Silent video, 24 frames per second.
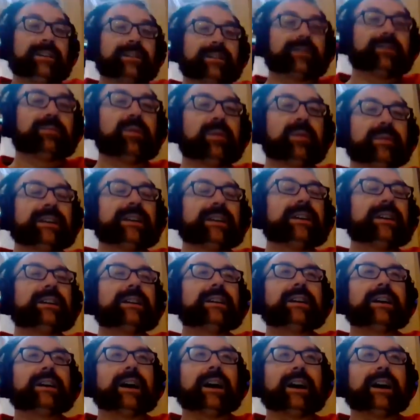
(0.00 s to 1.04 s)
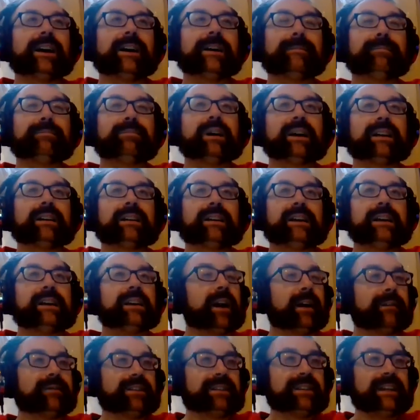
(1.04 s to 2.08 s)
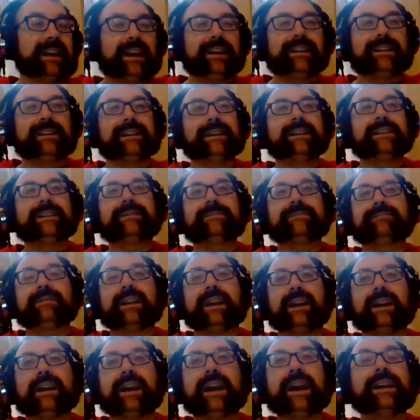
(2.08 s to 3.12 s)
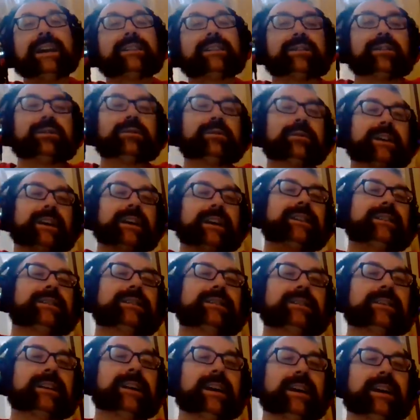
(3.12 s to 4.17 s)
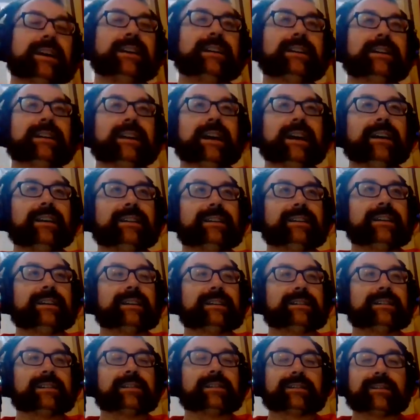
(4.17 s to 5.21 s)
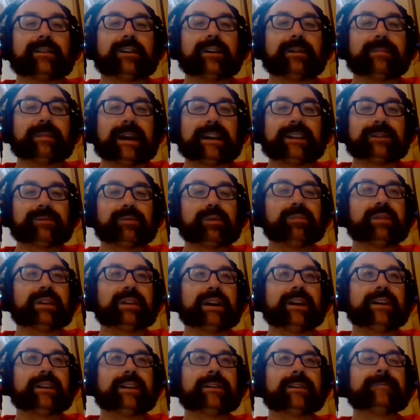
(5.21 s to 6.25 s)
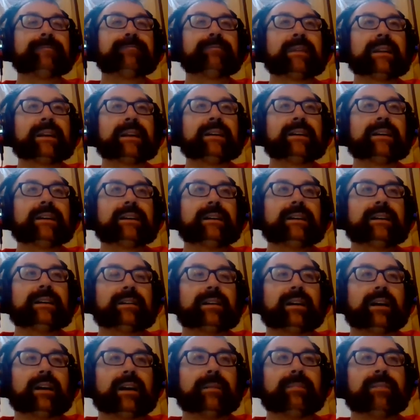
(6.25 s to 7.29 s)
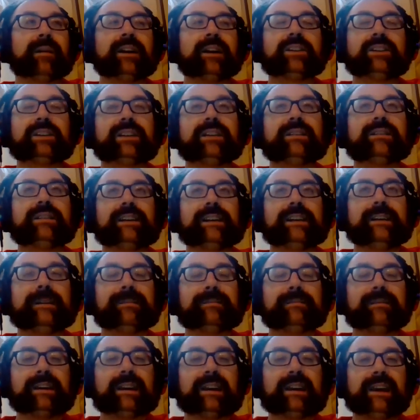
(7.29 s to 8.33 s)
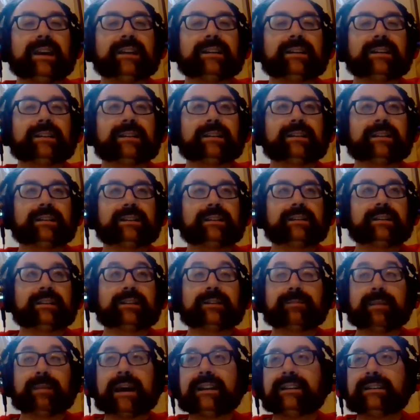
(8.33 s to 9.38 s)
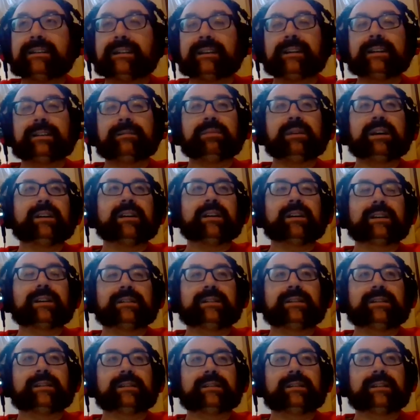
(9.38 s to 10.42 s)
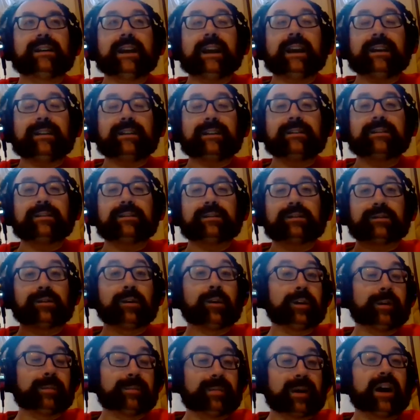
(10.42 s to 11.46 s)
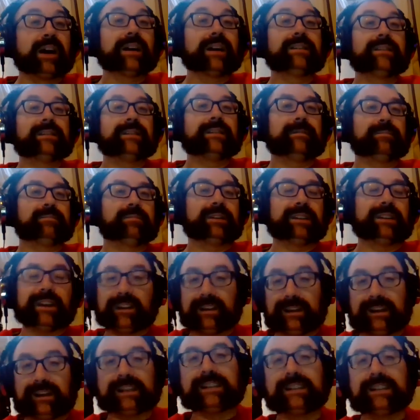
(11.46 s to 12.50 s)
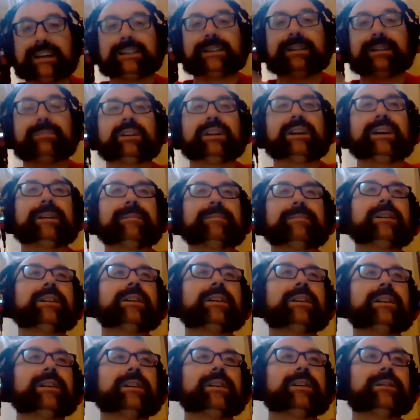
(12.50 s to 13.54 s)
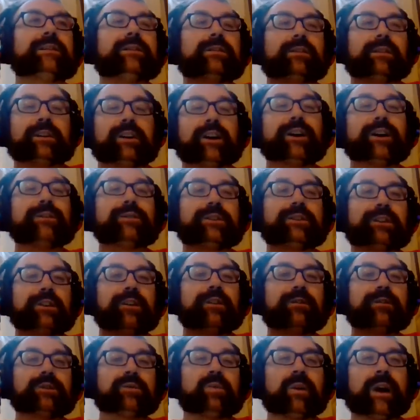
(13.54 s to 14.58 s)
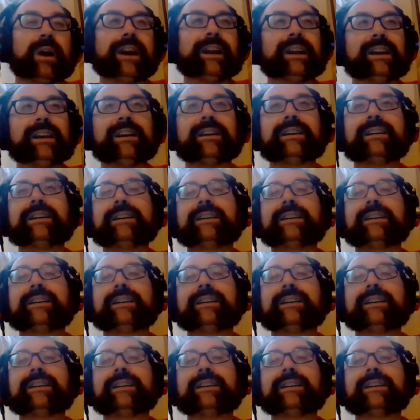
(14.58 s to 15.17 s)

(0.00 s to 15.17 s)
another woman. But he loves Nathan and hates Lucas. And Nathan is a star basketball player. A bunch of the team gets suspended because Nathan stole a bus, but the other kids get the blame. So the Coach Whitey,